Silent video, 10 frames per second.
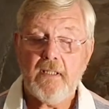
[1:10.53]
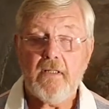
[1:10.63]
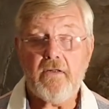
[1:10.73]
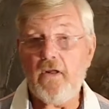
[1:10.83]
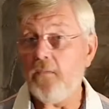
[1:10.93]

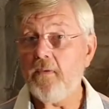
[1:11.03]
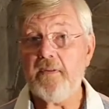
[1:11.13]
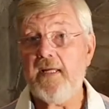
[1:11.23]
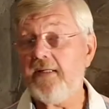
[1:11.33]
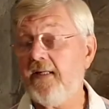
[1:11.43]
No one
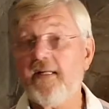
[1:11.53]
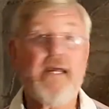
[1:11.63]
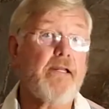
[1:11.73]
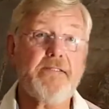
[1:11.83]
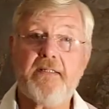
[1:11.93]
had any
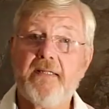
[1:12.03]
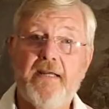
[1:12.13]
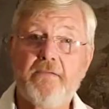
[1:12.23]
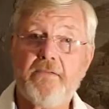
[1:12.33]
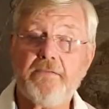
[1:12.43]
idea
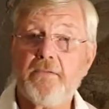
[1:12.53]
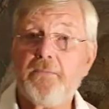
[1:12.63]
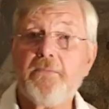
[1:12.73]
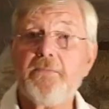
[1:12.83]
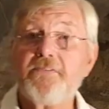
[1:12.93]
how long the
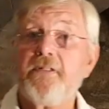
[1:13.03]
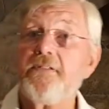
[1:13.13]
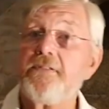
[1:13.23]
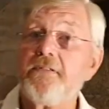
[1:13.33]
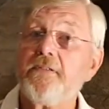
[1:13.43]
war was going
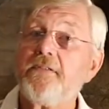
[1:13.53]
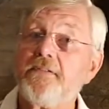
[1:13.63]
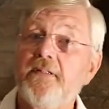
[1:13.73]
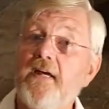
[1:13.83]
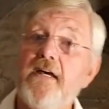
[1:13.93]

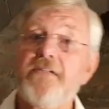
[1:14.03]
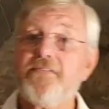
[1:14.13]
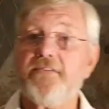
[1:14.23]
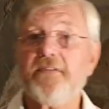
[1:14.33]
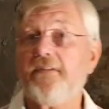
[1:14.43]
to
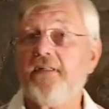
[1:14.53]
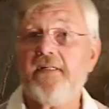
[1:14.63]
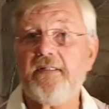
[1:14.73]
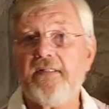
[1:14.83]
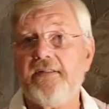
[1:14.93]
last,
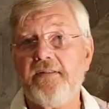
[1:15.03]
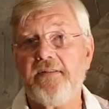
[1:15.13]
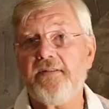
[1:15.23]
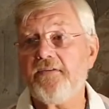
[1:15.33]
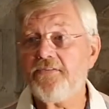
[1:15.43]

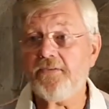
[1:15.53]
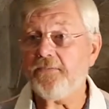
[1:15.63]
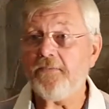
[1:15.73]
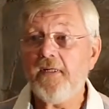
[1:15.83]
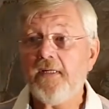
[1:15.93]
and so